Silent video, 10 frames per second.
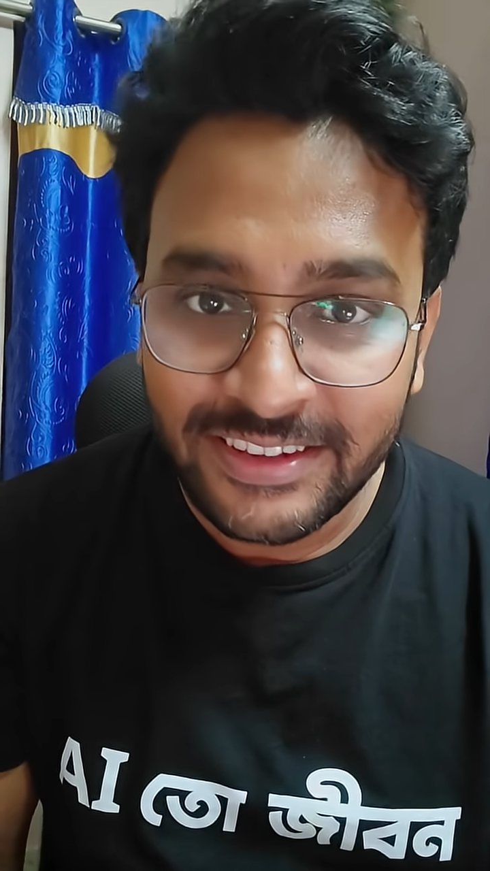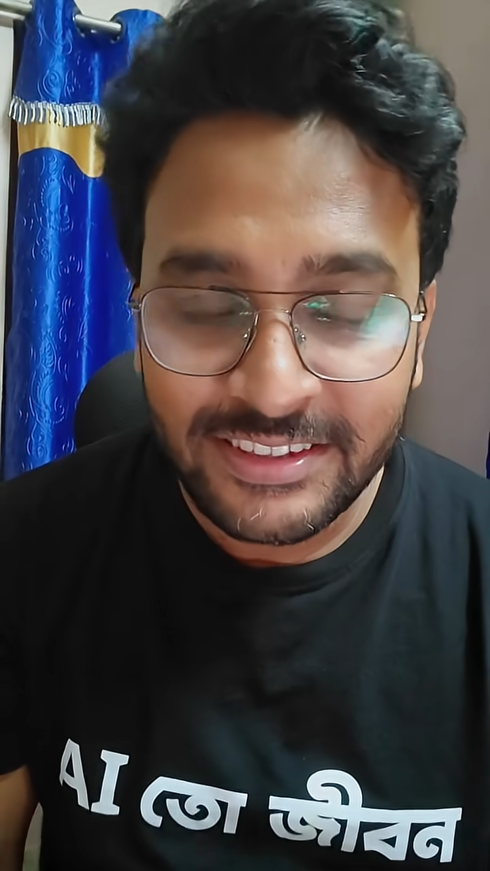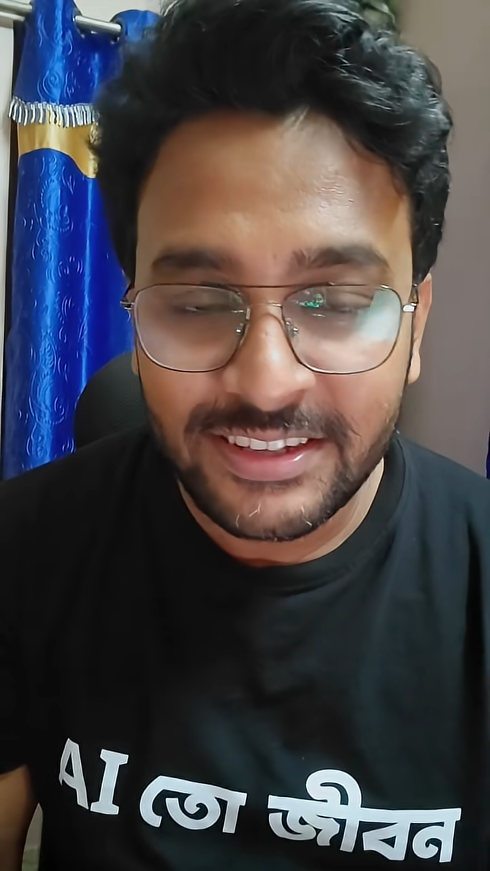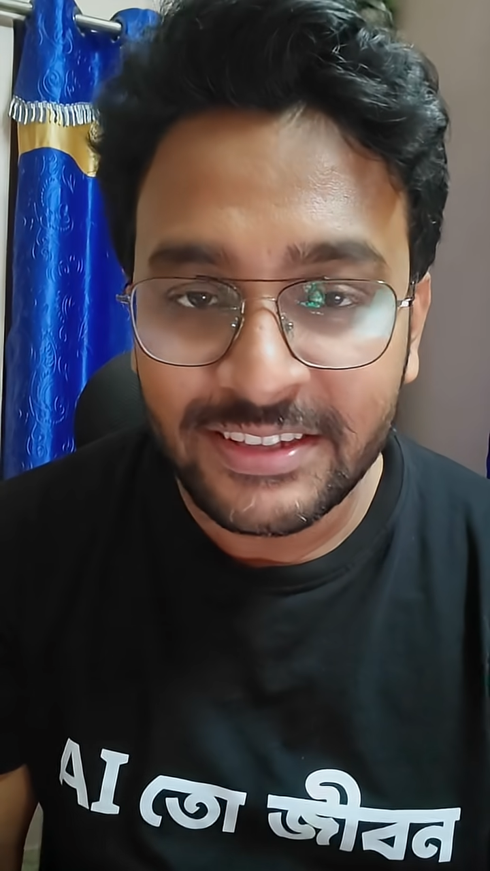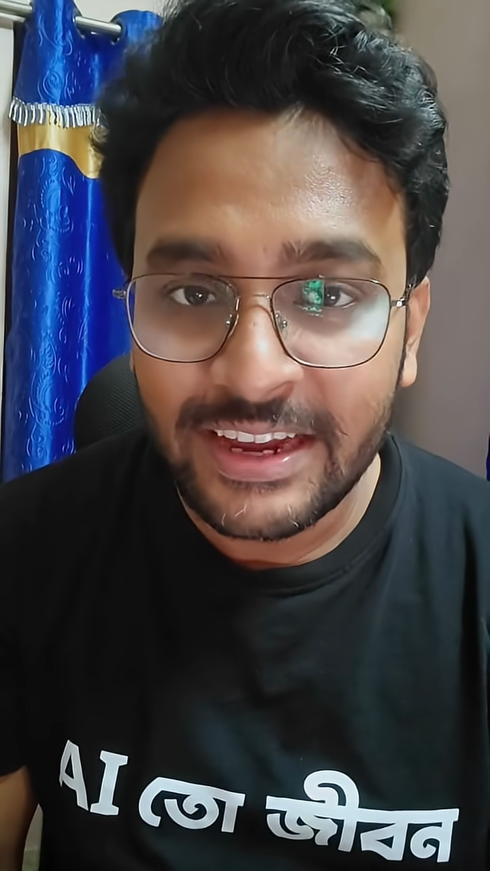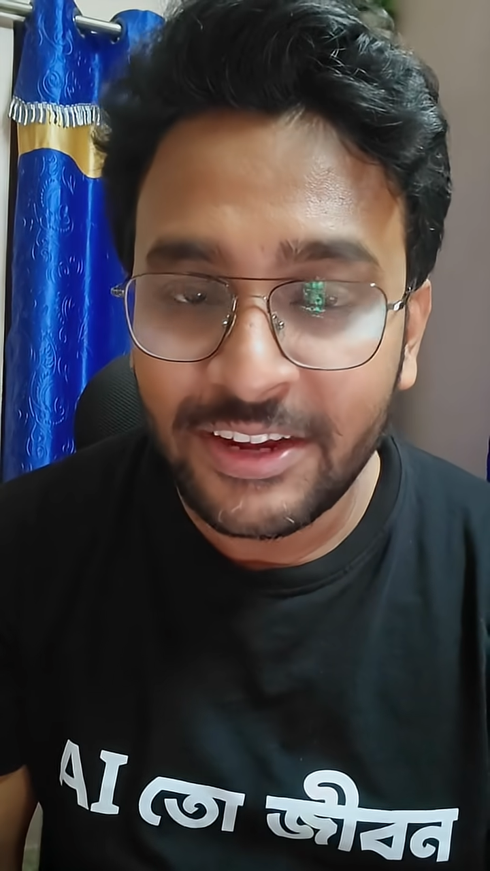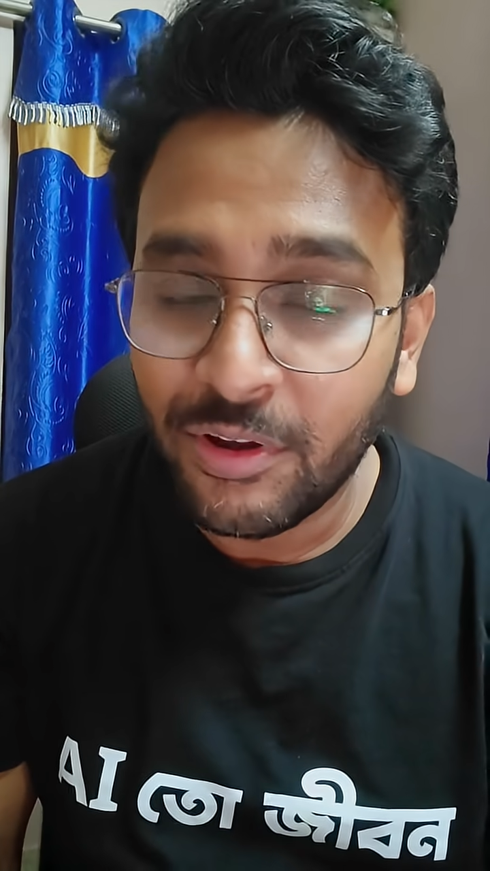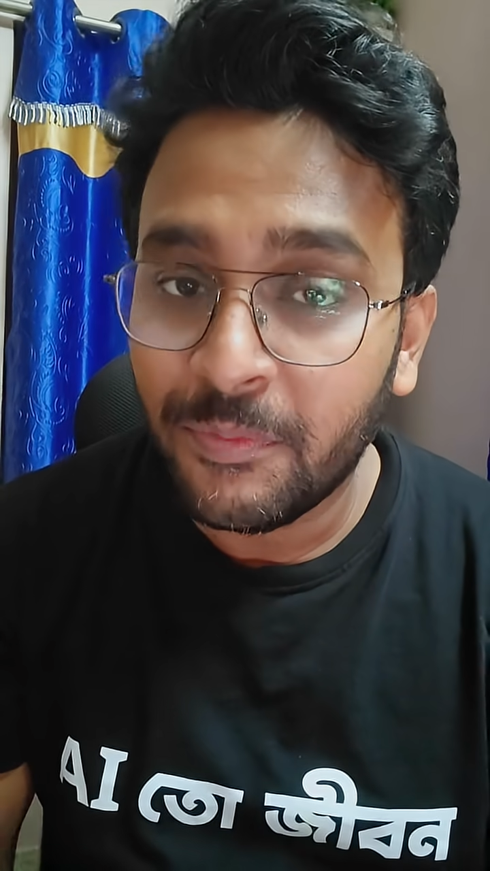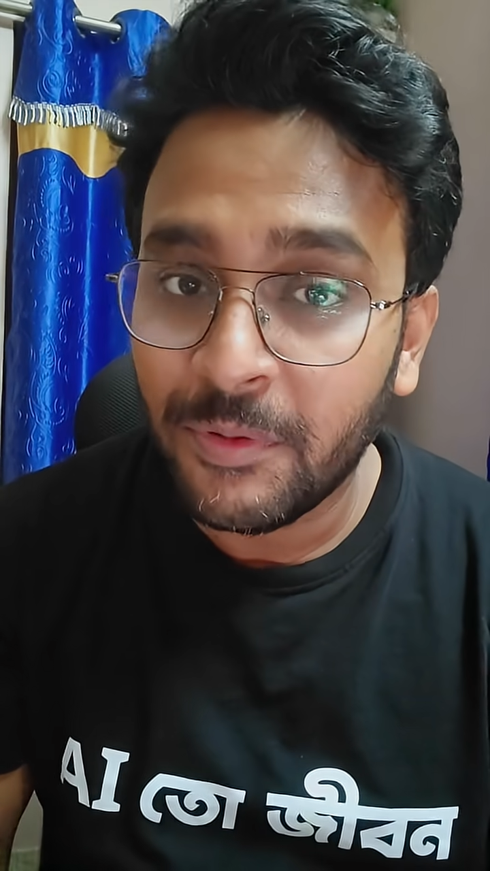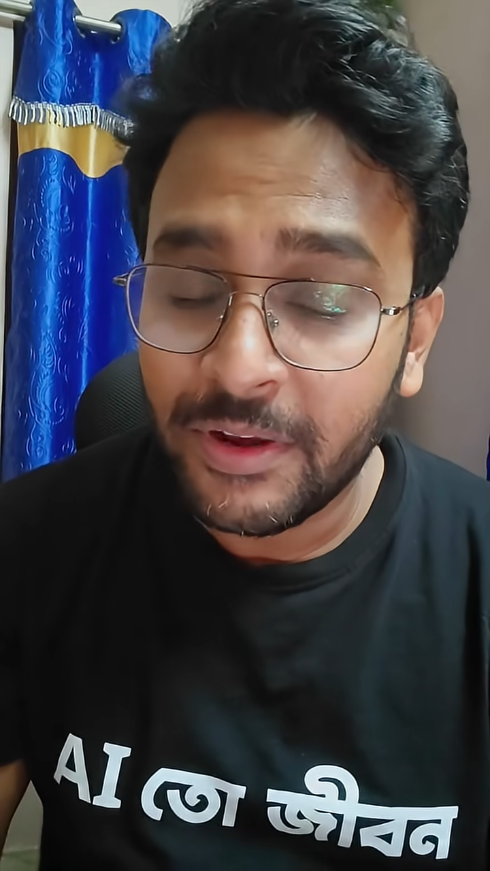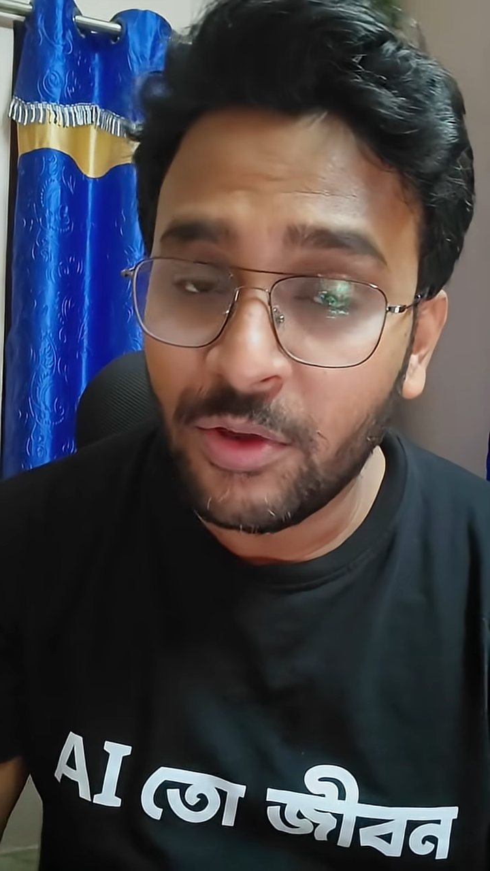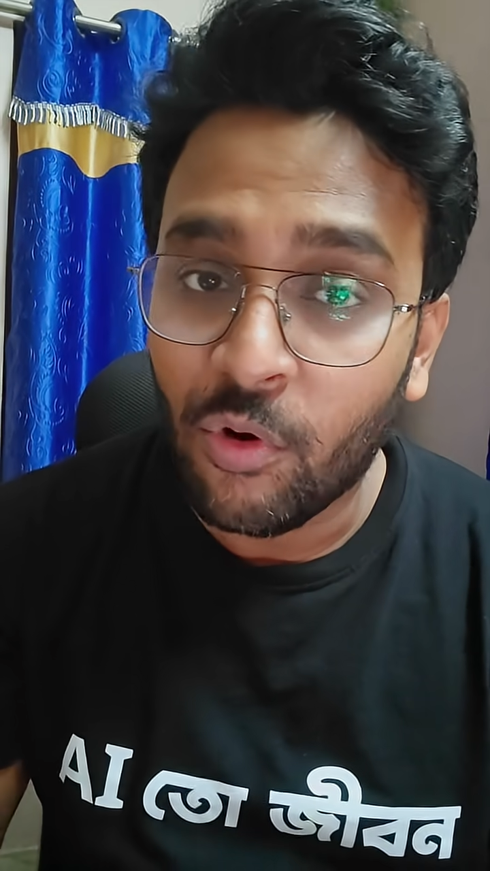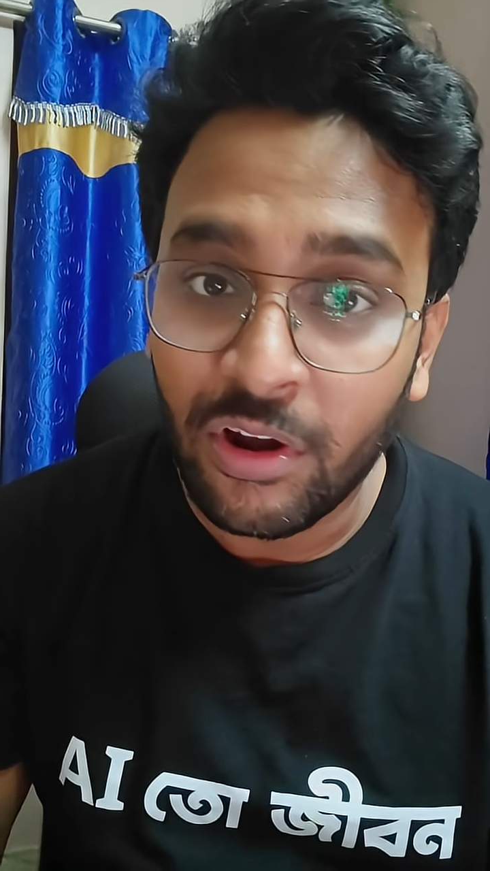risk that you are preparing